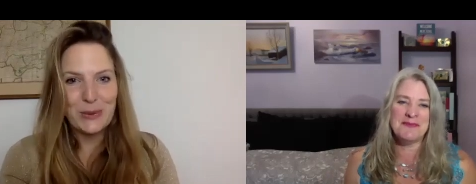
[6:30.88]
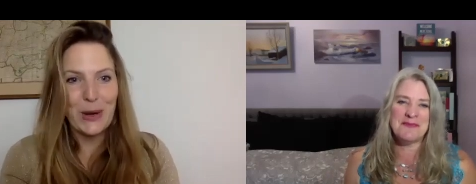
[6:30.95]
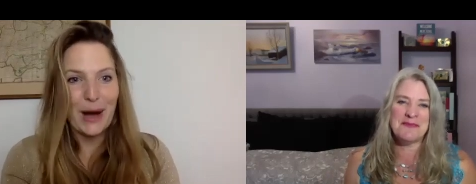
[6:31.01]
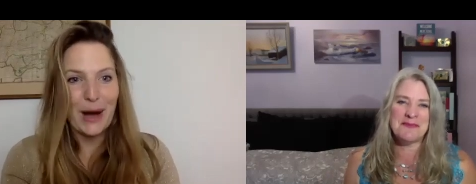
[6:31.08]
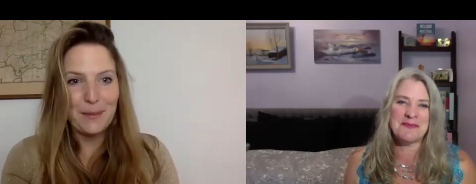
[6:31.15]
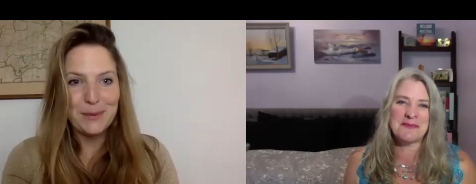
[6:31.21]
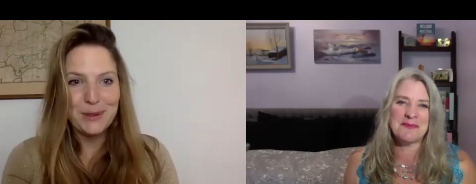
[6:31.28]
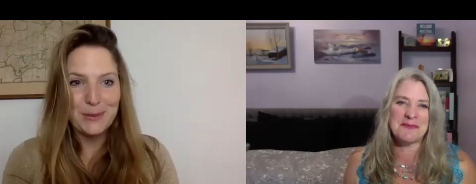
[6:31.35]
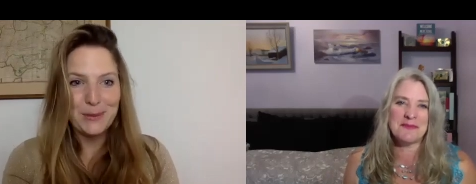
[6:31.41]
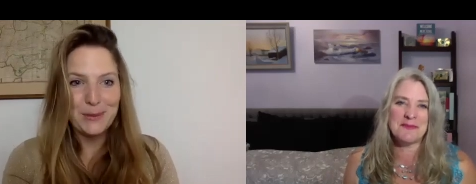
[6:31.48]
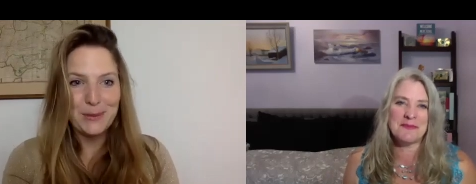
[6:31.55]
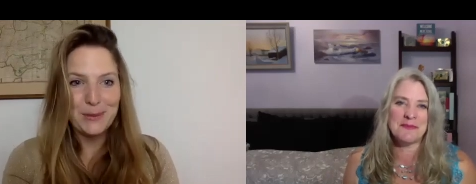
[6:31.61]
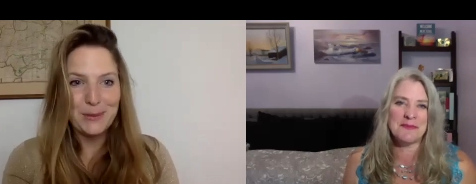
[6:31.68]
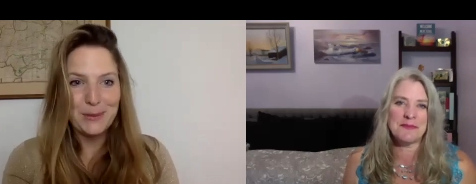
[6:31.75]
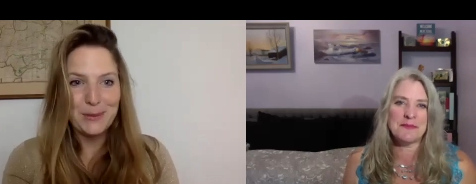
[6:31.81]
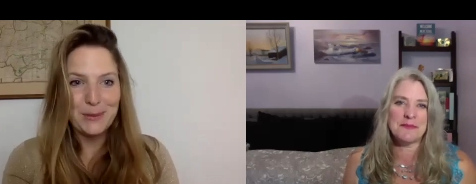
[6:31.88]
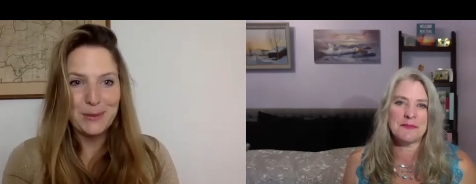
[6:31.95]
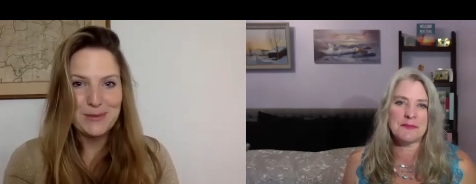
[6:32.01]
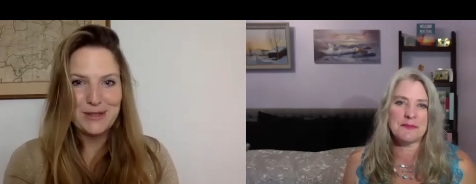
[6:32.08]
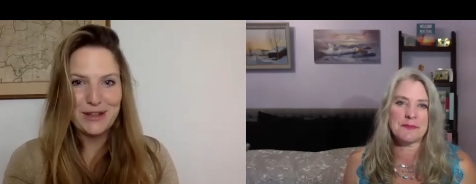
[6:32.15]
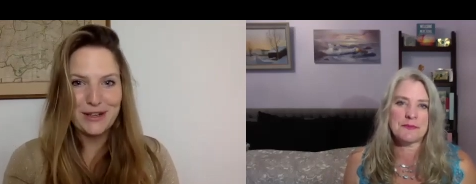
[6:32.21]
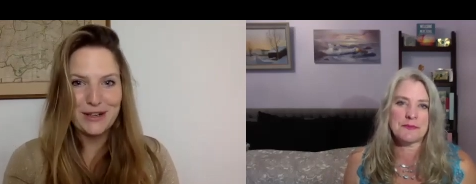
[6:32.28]
Speaker 1: humble when it
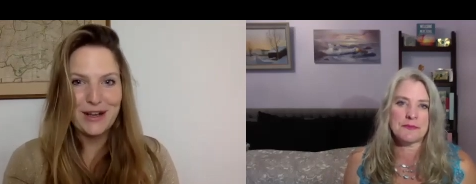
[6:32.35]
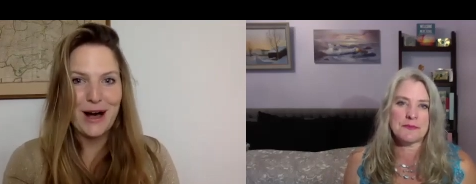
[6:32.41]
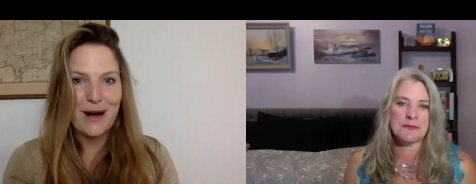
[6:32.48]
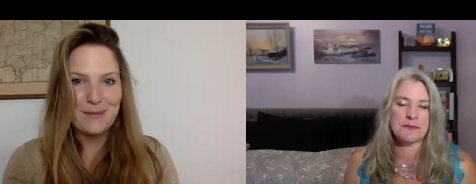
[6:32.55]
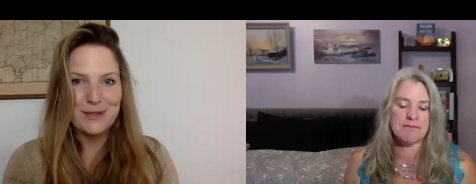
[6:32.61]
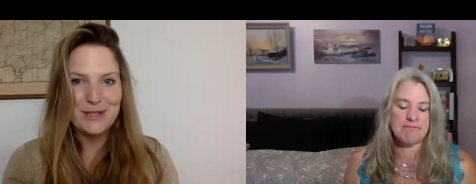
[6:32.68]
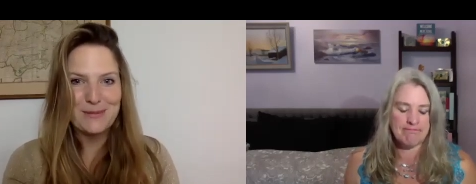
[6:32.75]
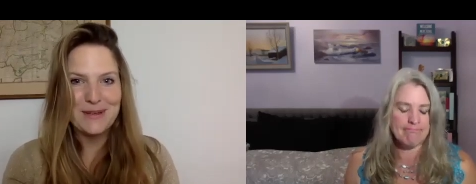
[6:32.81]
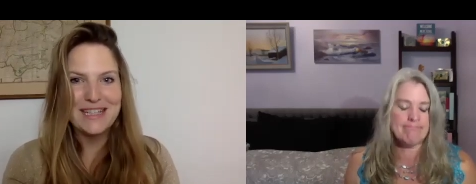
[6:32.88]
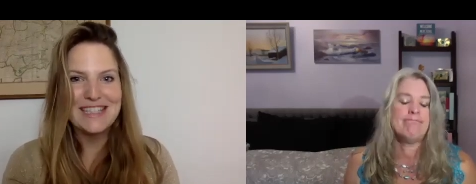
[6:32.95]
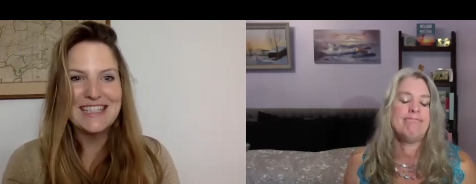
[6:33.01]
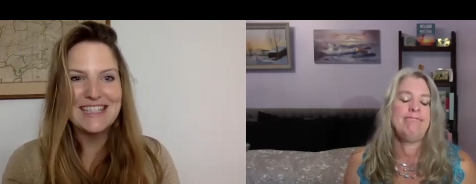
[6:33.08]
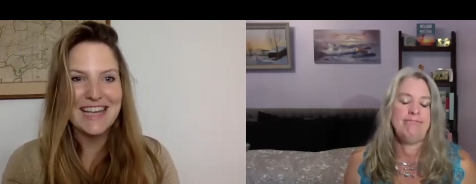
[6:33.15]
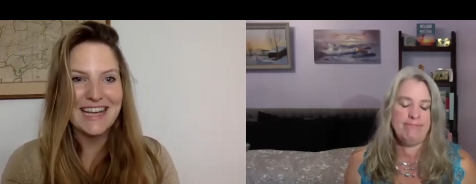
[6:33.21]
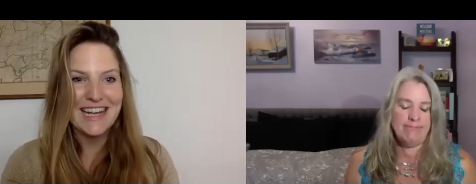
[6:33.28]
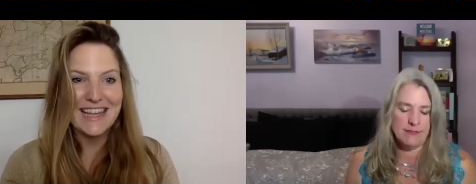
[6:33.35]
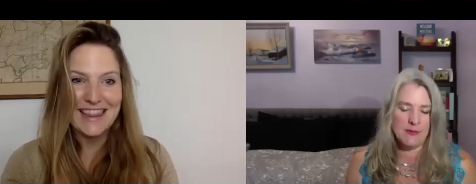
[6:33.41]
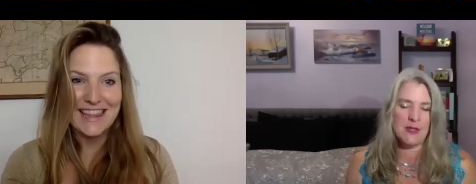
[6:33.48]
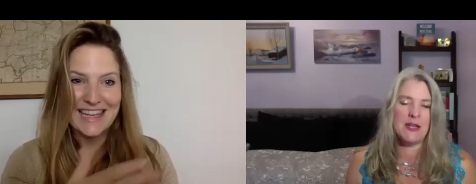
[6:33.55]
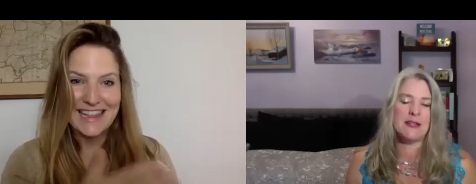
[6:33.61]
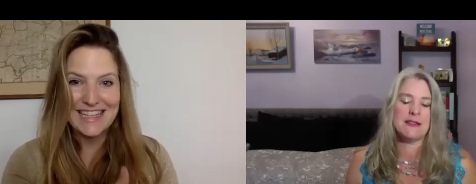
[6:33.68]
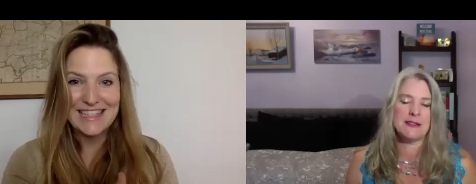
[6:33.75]
comes to their accomplishments that
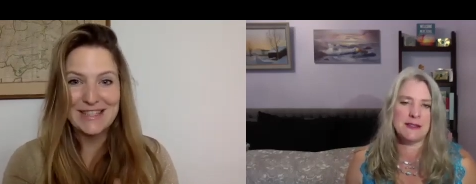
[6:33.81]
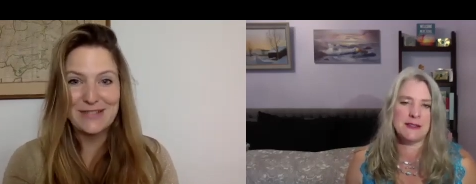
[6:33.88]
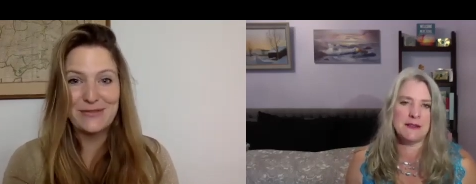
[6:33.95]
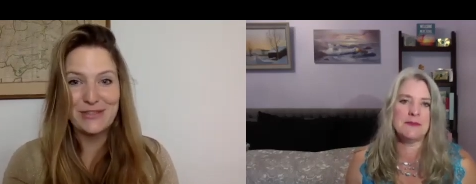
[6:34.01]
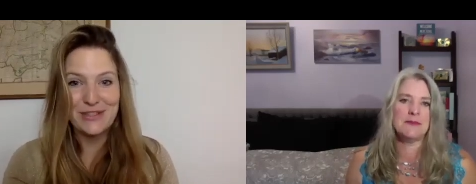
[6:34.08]
I think that's